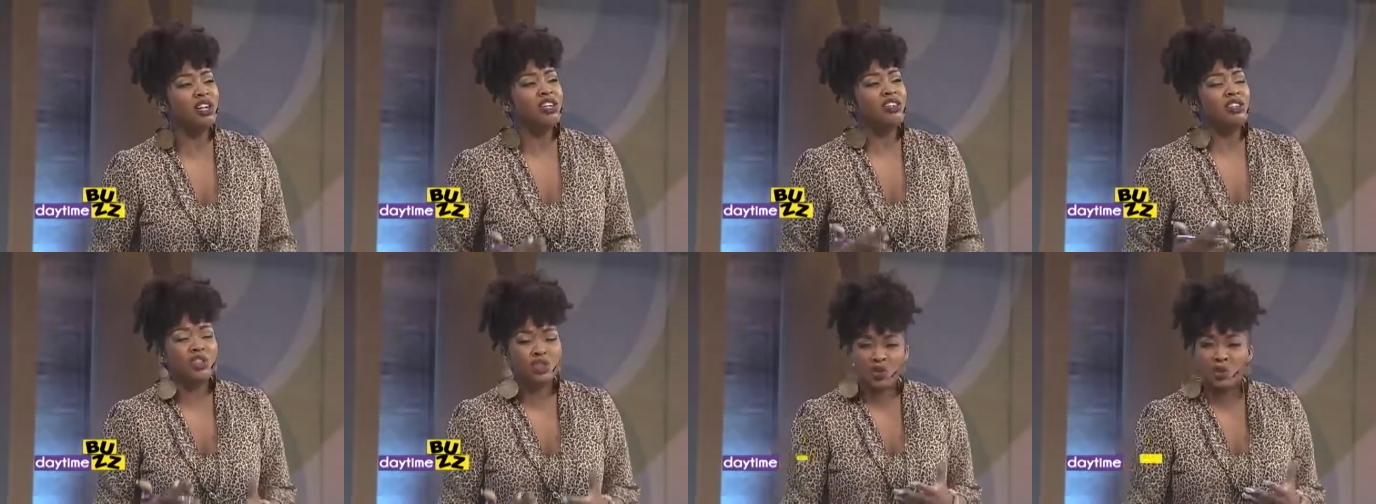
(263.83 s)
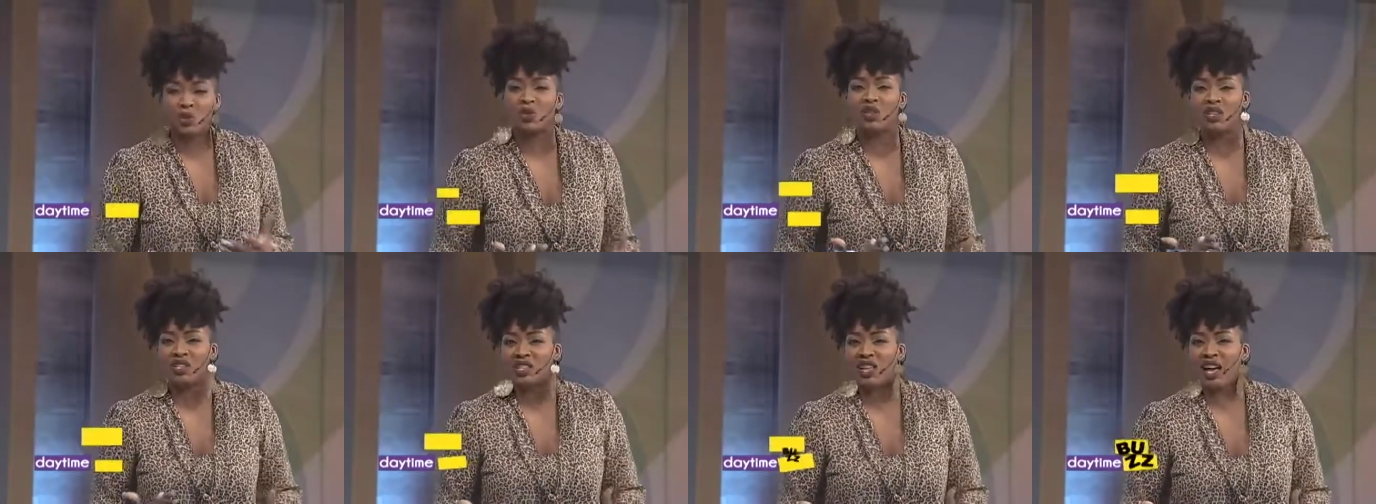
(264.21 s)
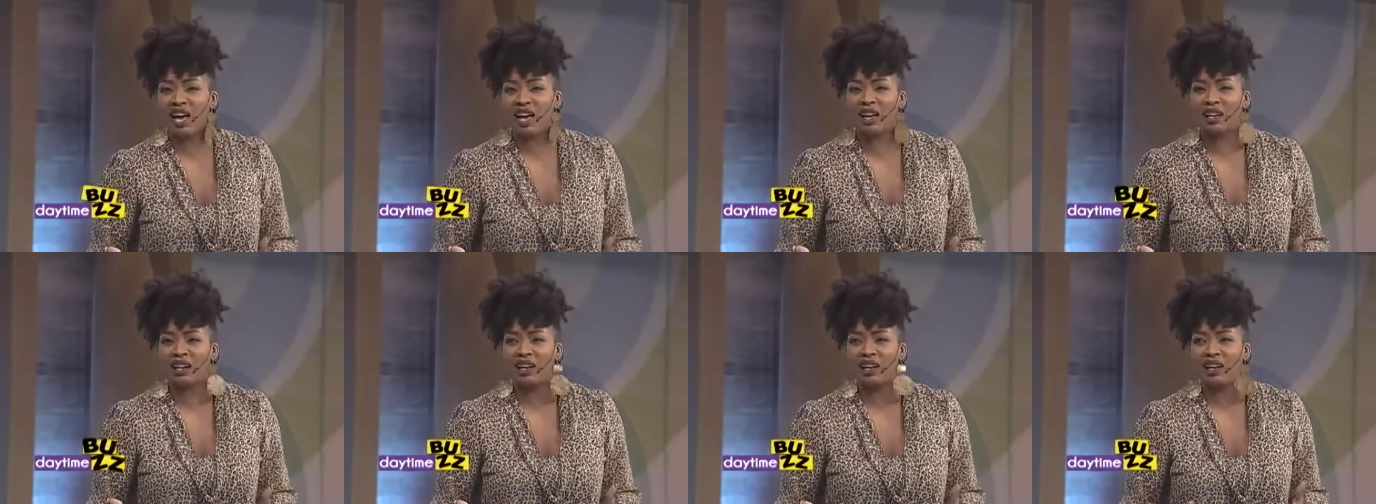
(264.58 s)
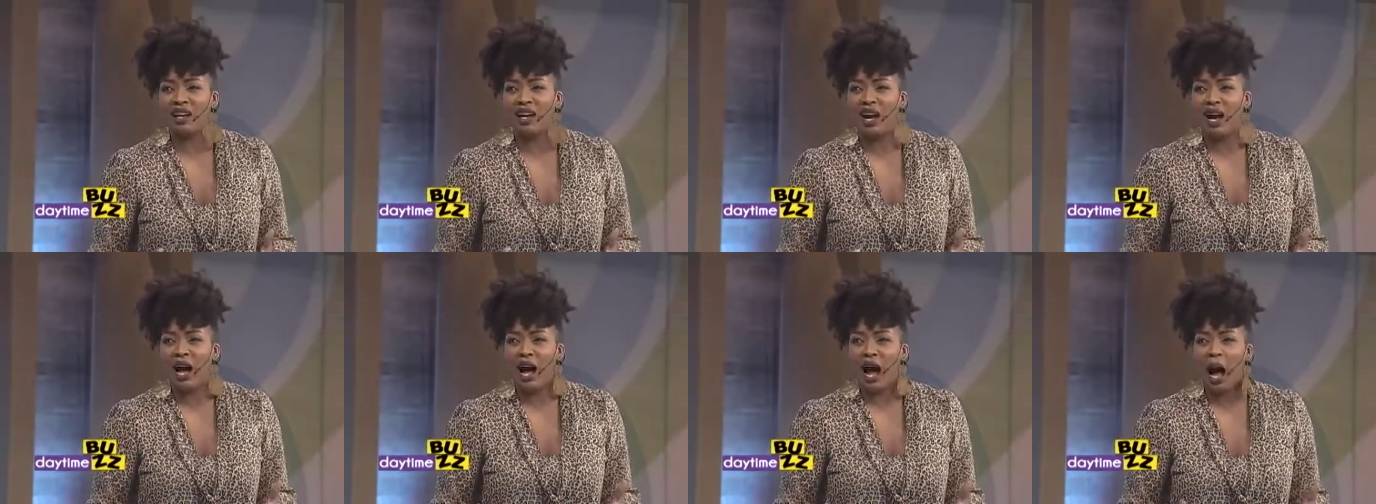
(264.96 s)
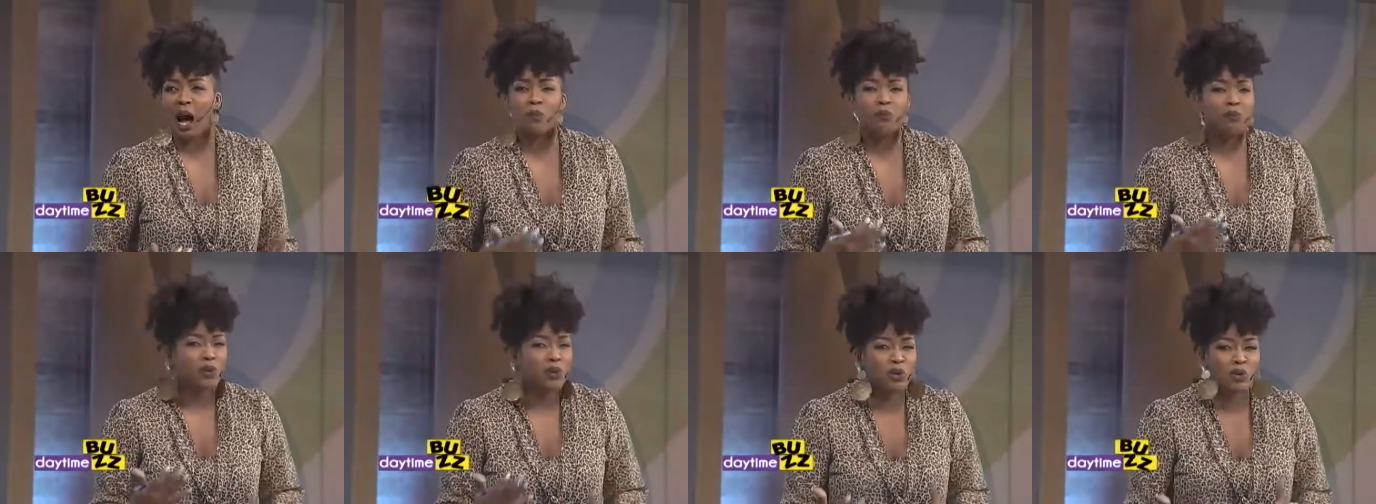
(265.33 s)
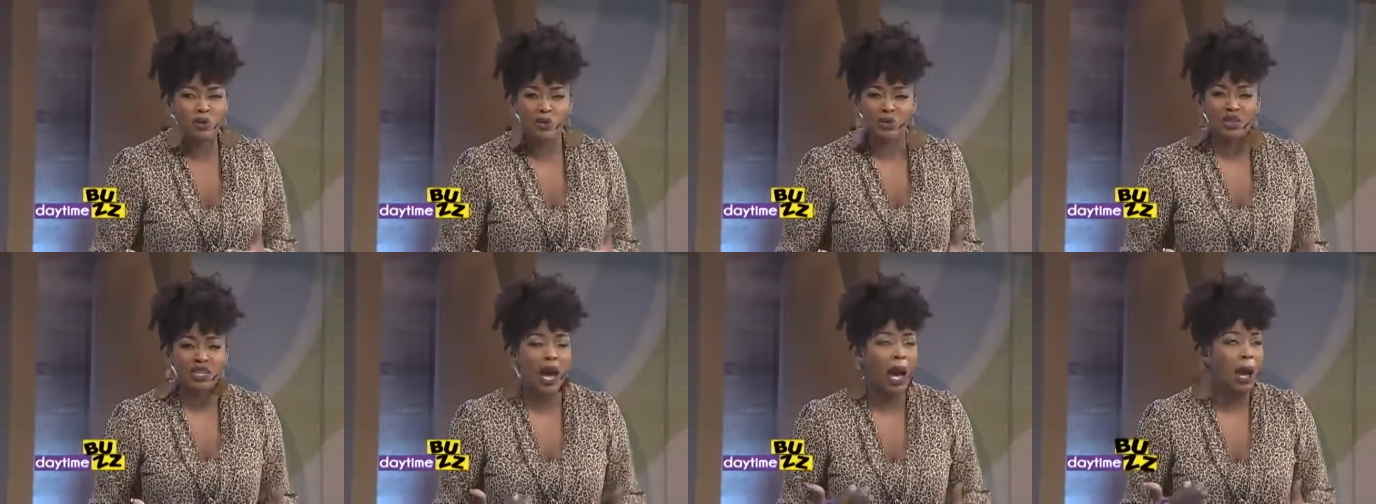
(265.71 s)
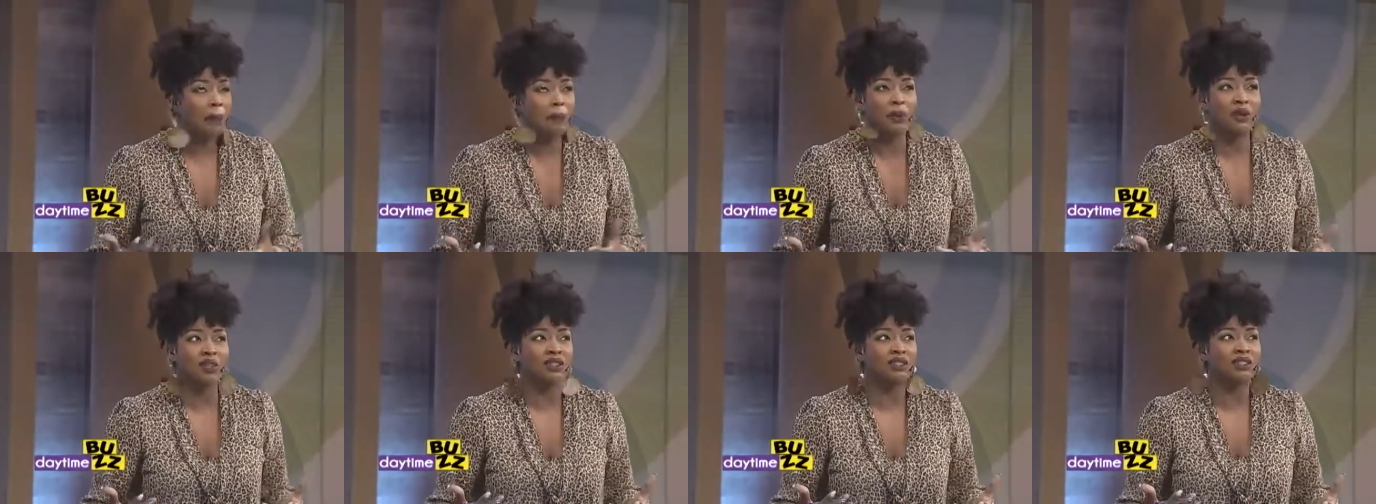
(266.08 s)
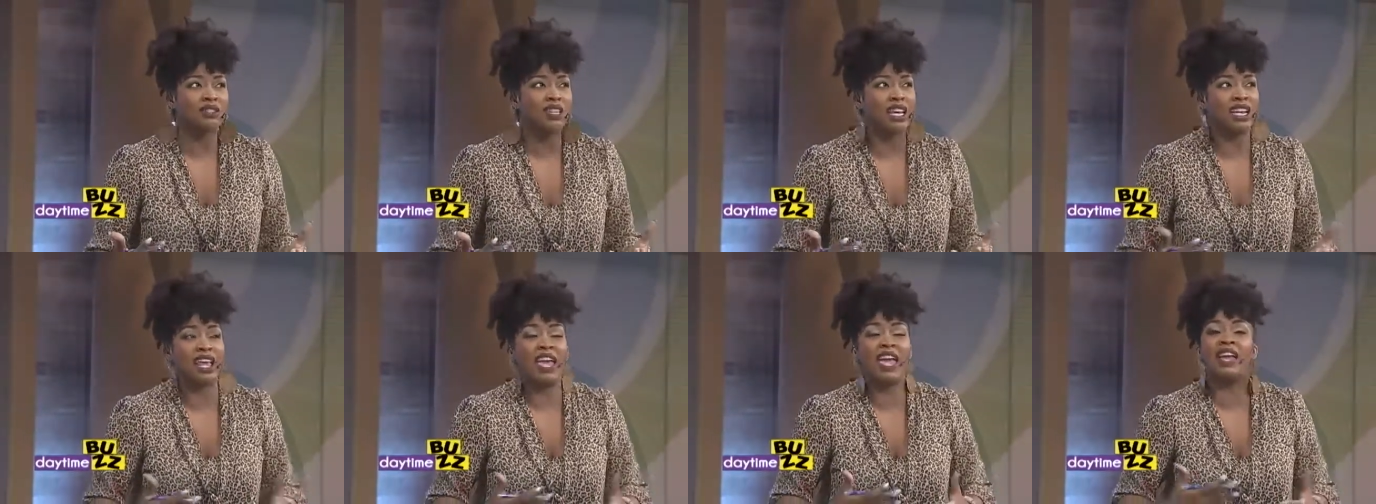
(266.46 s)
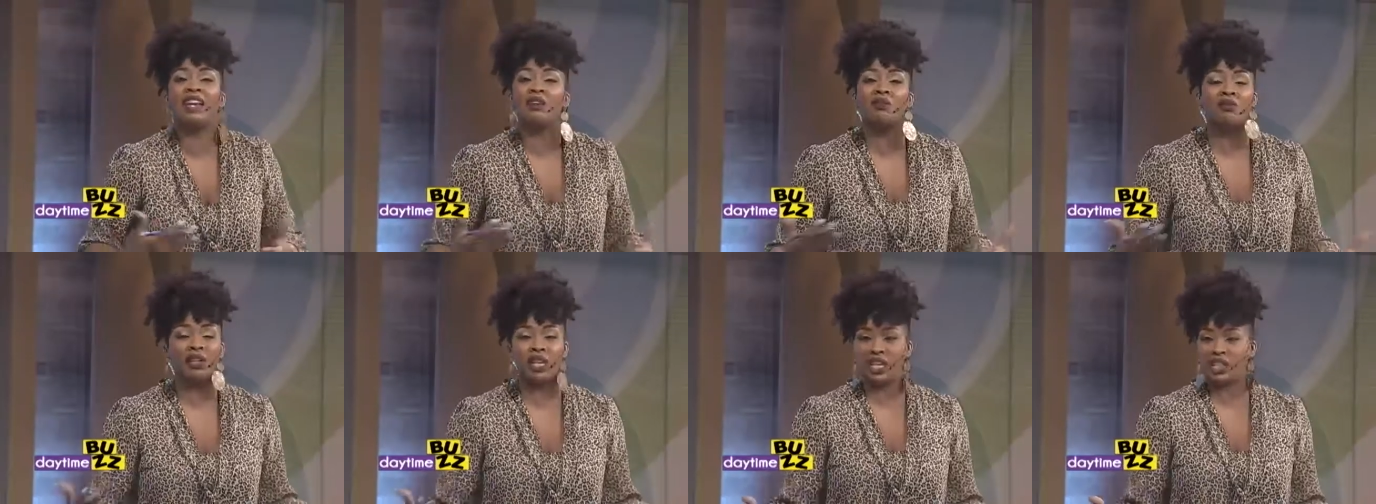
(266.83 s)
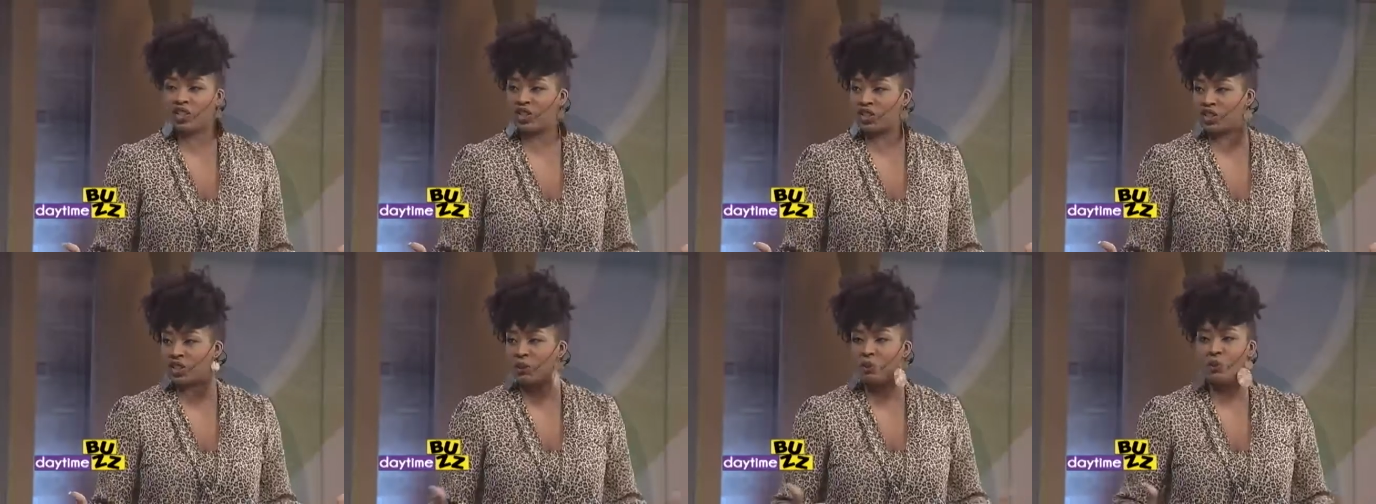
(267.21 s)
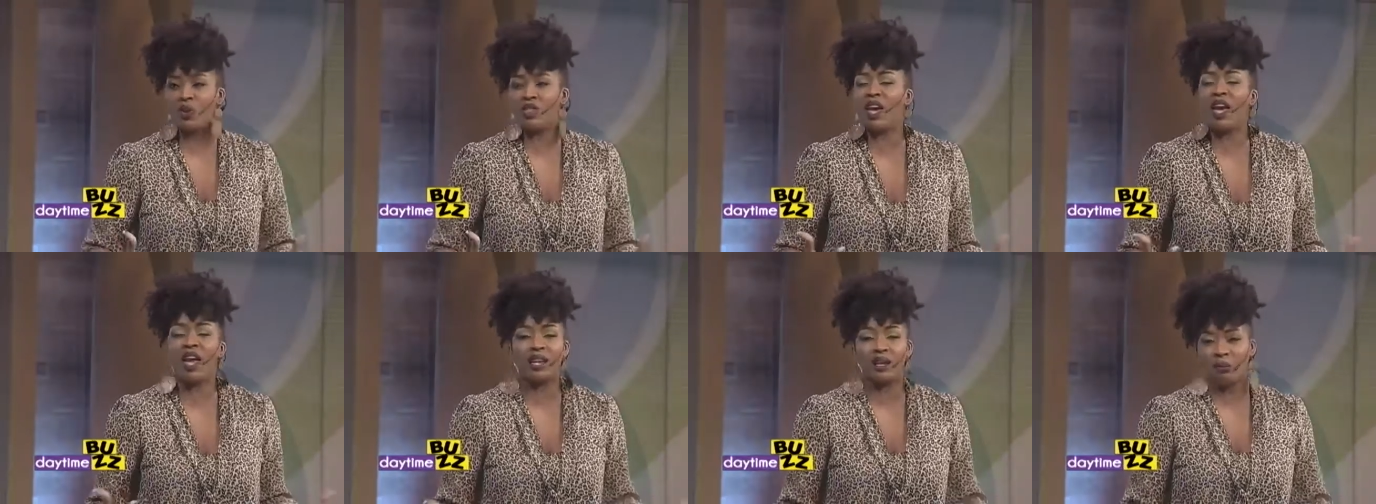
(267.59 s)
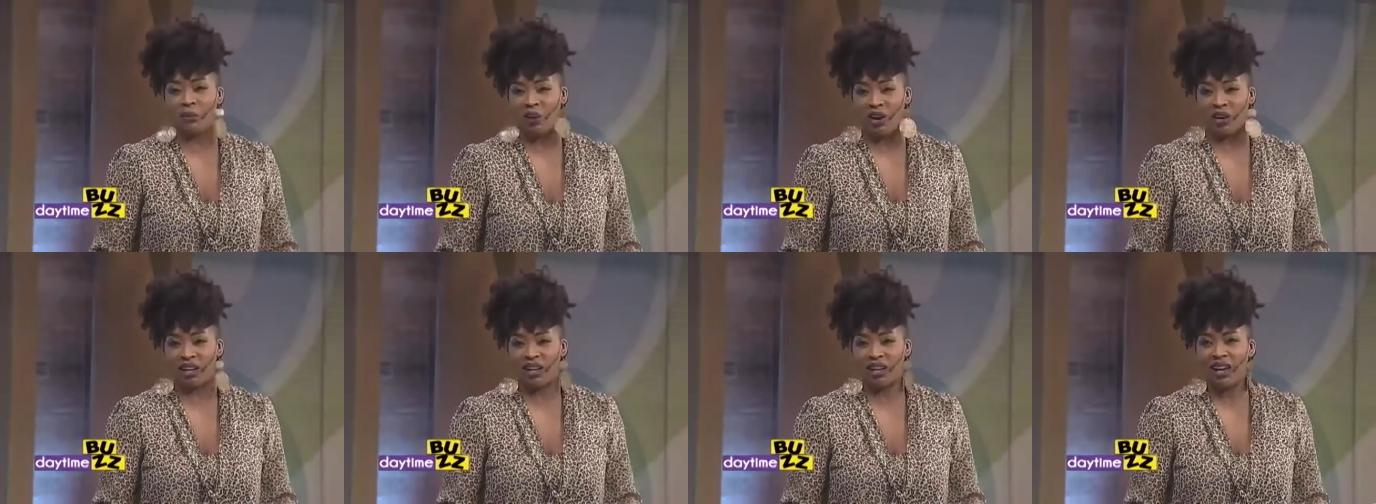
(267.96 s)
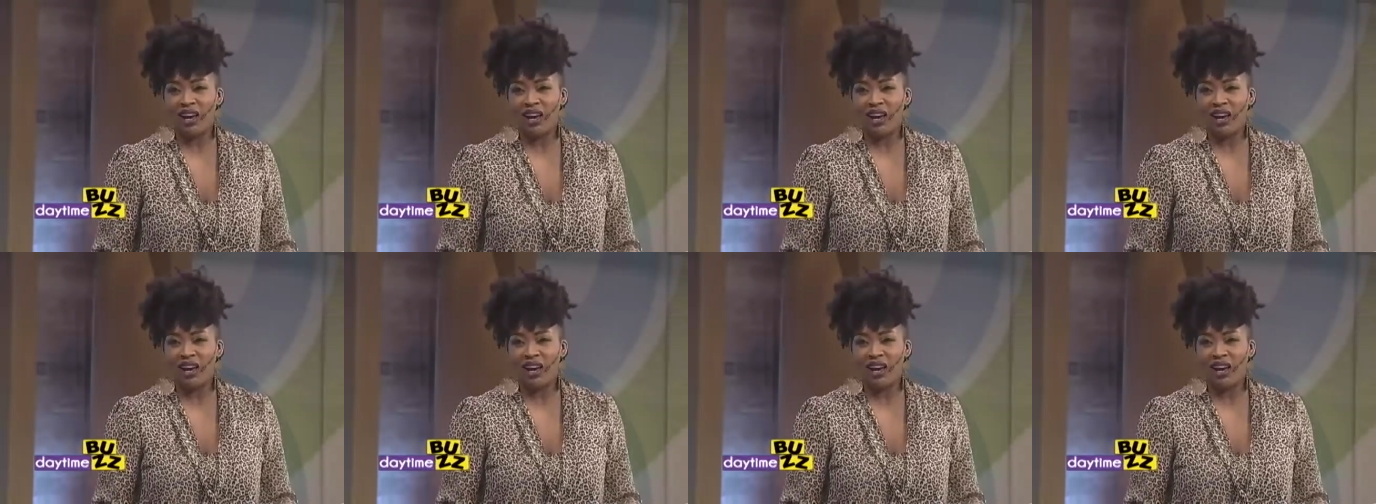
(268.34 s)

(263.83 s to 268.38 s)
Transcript: The truth is that abuse happens in any relationship with anybody. I